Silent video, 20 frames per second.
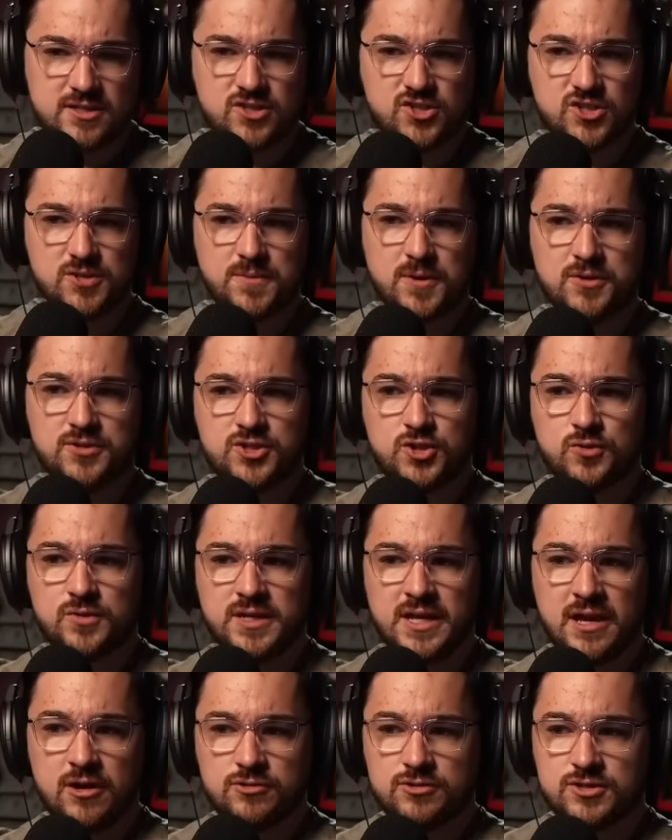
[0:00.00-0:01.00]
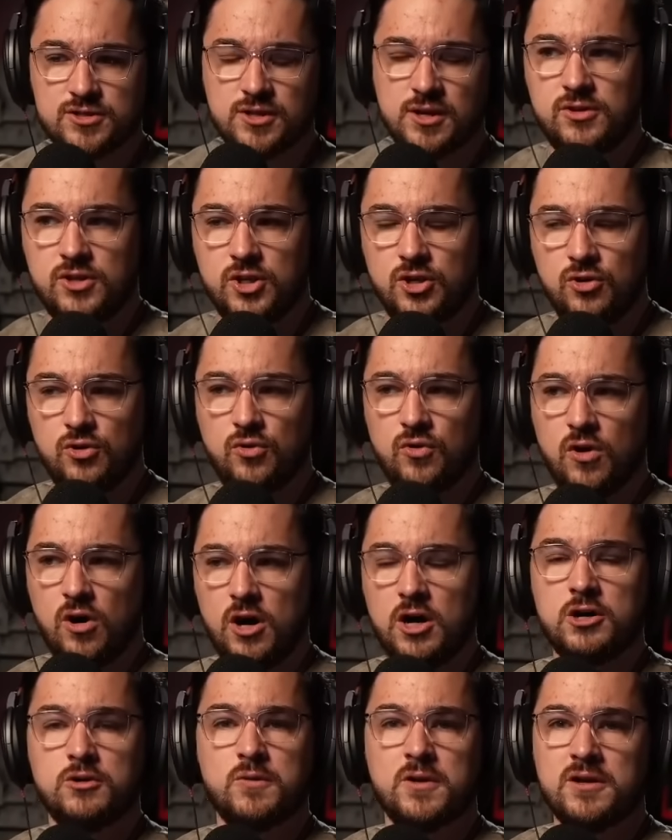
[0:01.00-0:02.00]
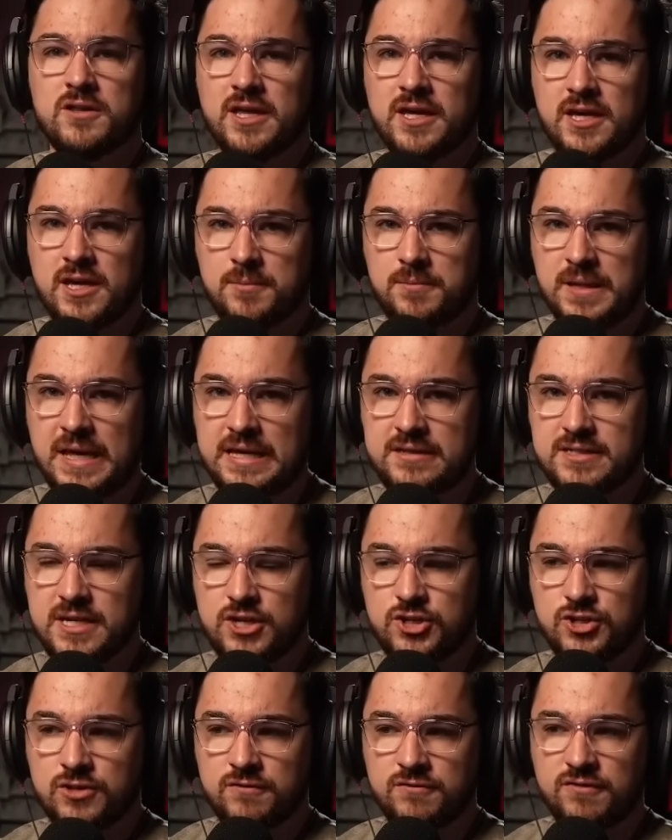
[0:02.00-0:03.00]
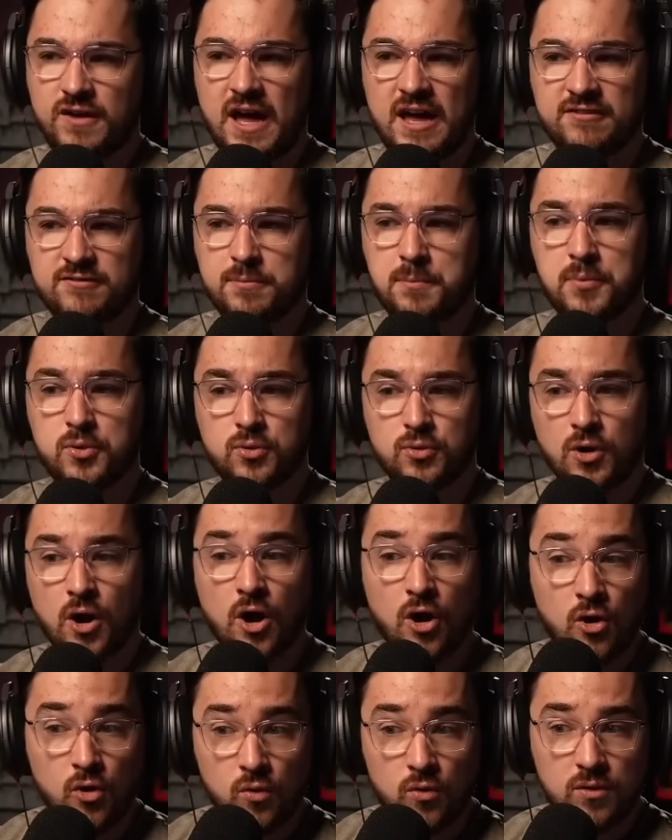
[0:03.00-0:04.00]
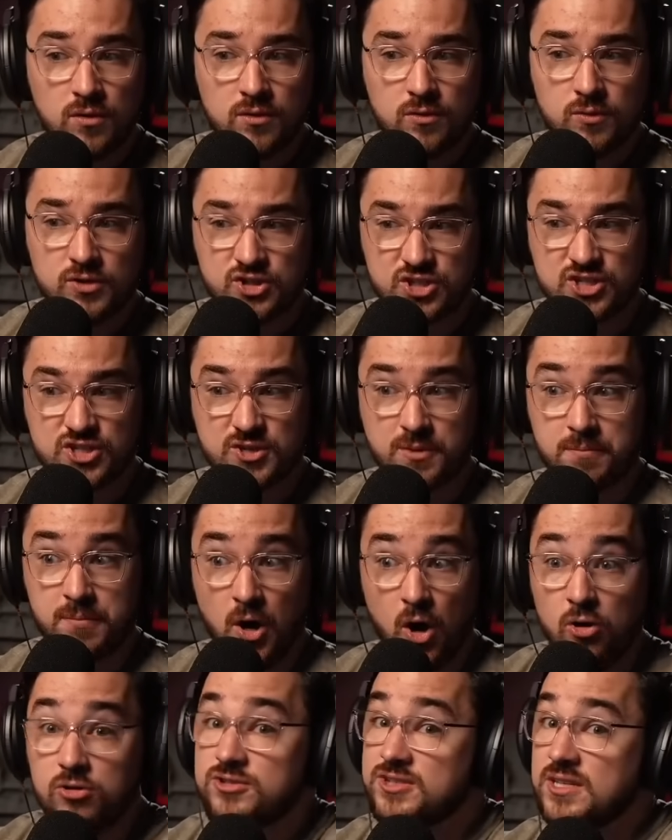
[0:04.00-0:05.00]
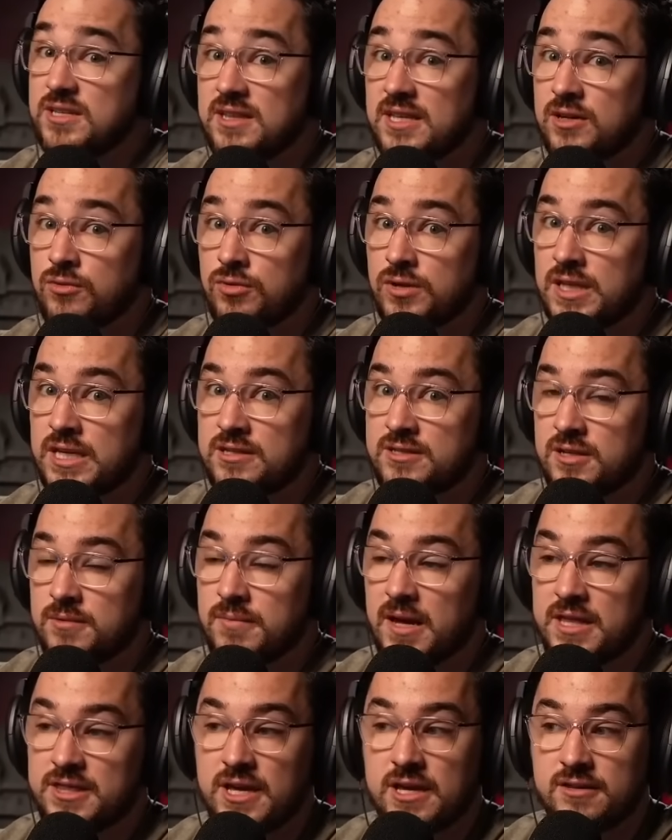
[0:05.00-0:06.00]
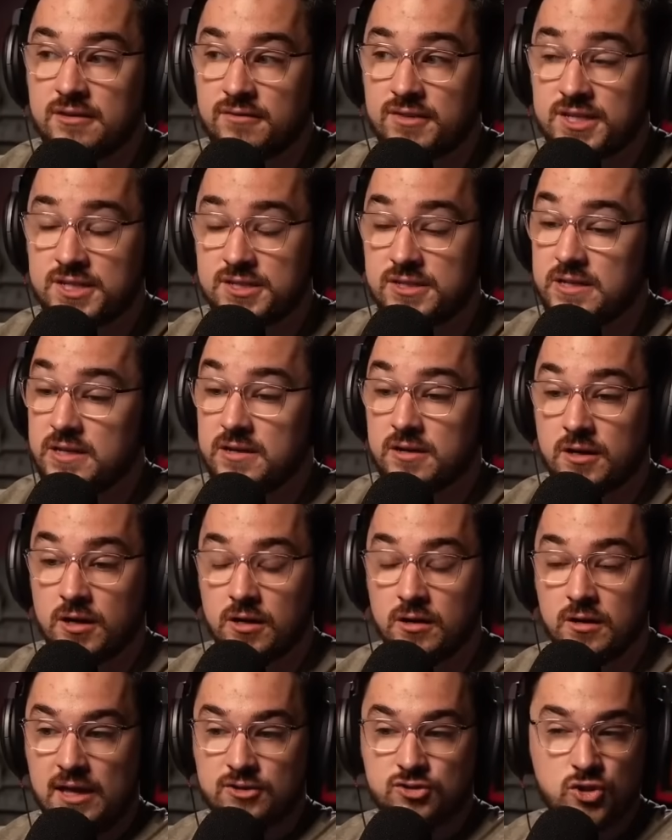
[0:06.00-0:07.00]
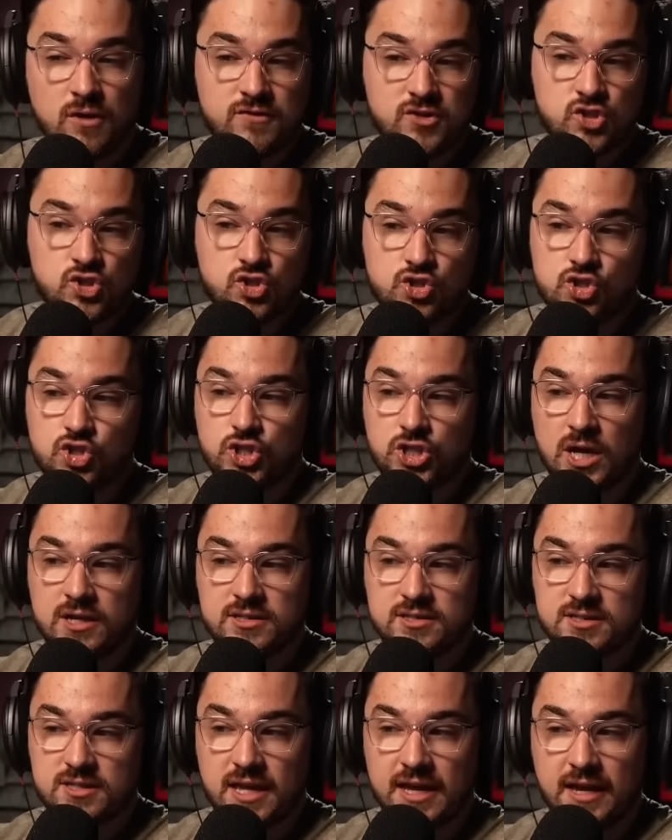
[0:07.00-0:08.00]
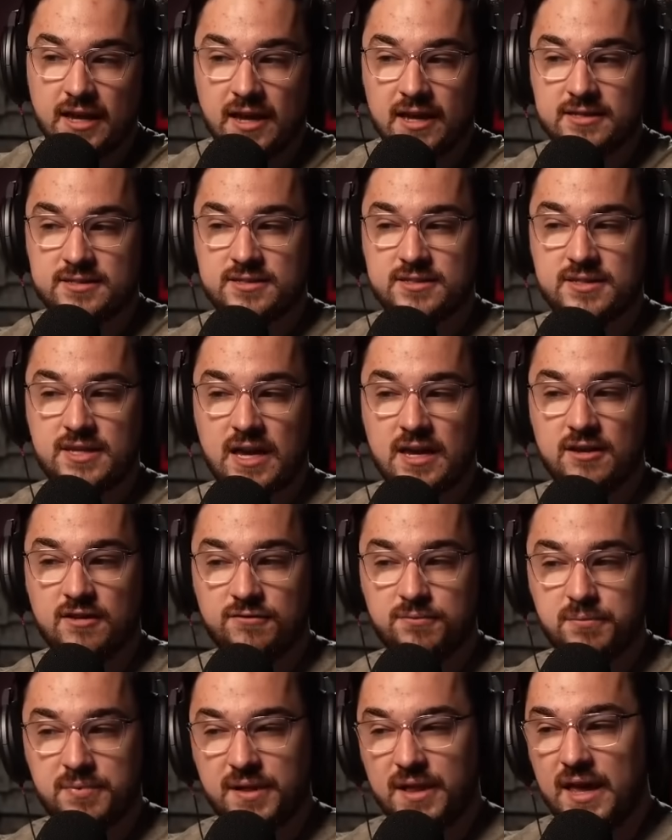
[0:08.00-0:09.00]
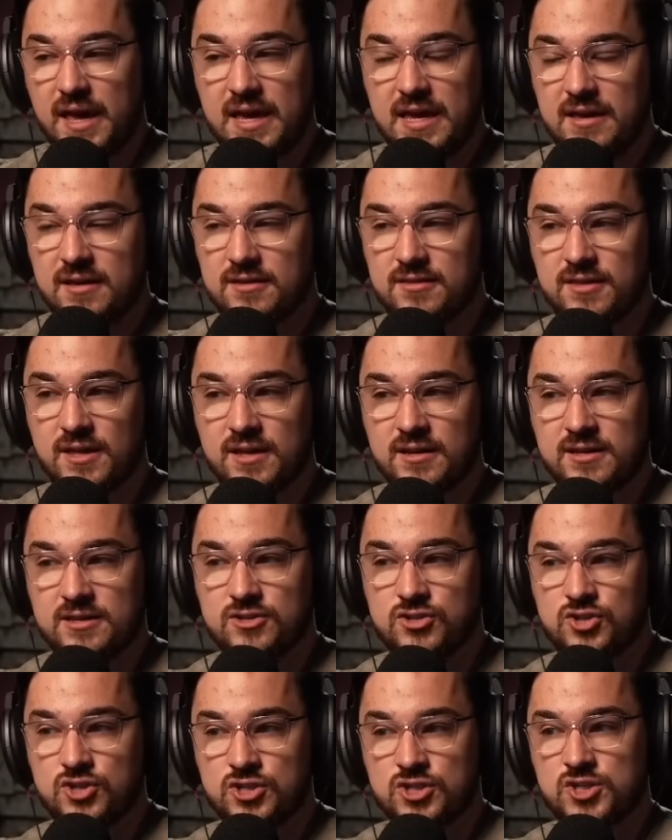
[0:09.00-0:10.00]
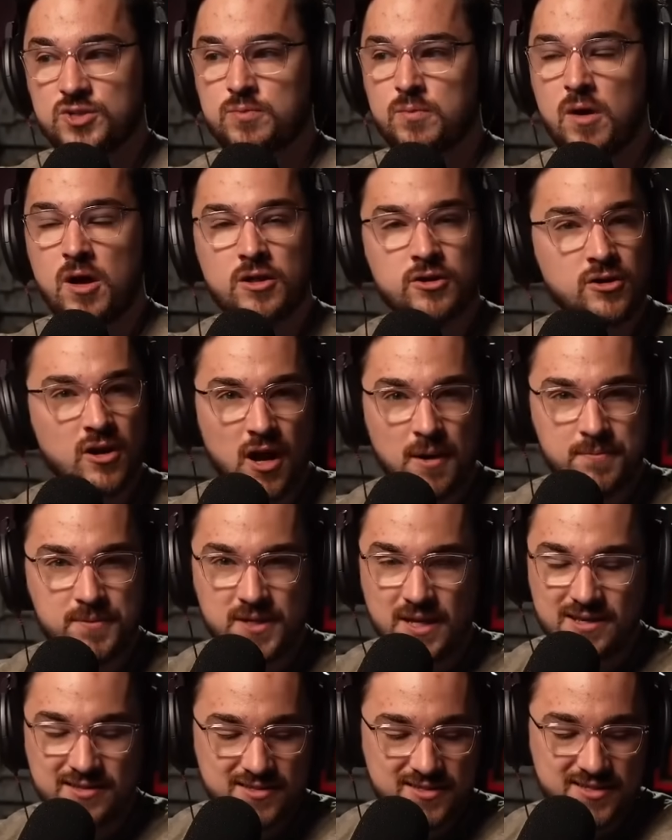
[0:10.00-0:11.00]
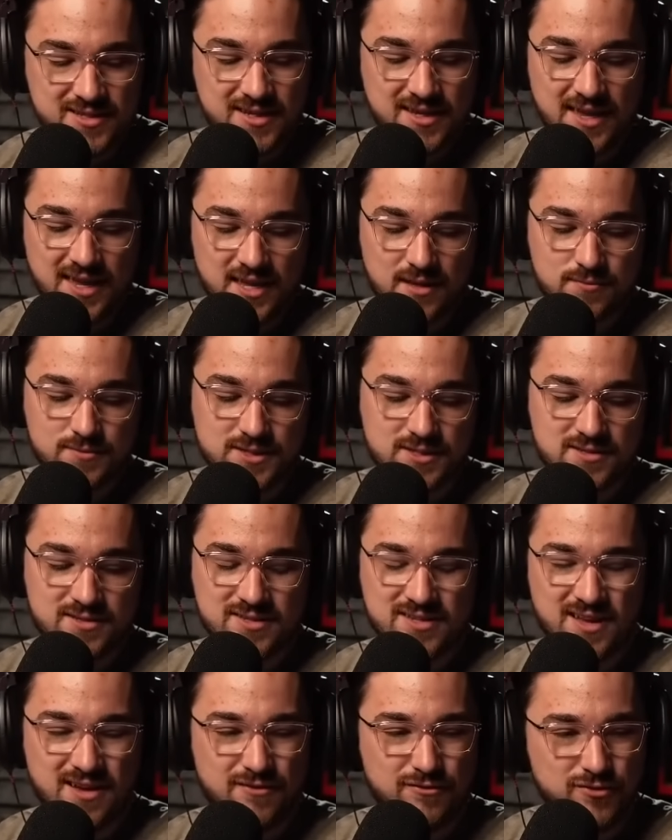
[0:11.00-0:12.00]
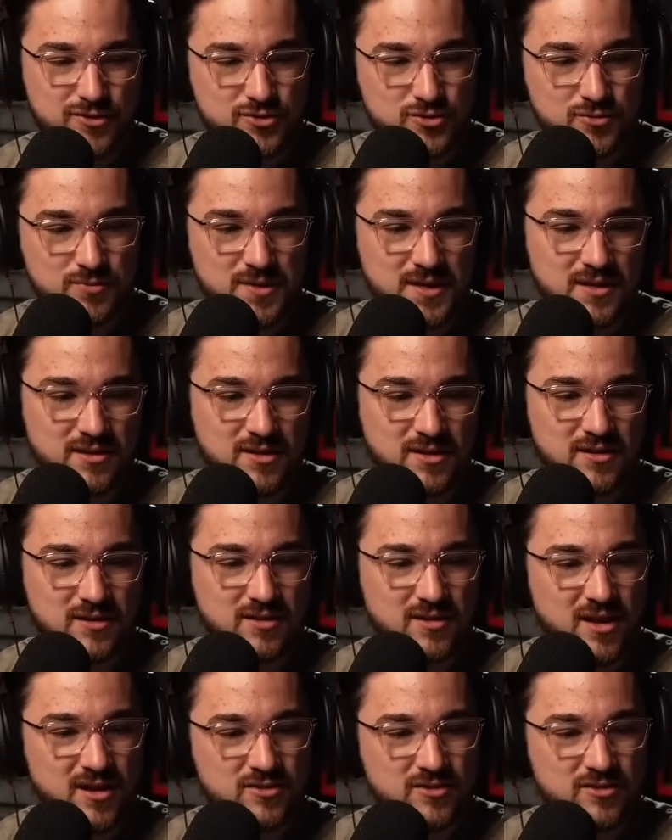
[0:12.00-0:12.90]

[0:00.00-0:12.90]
they're supposed to announce new hardware like a PlayStation 5 Pro, which is supposedly releasing by the end of this year. And so if it's just like a State of Play, then it's just smaller updates to games and stuff, which would be a little